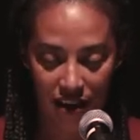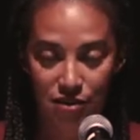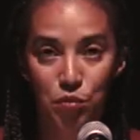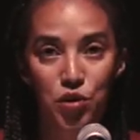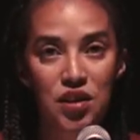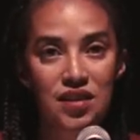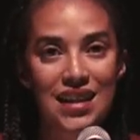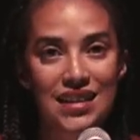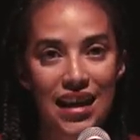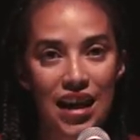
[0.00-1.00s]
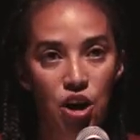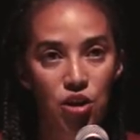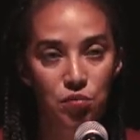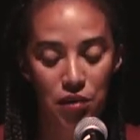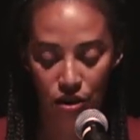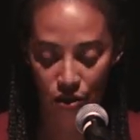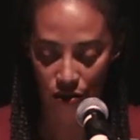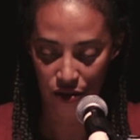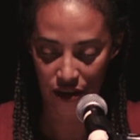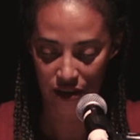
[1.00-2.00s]
as bodies that cannot
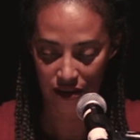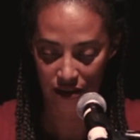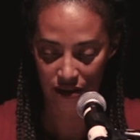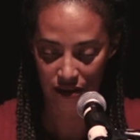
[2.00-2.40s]
belong.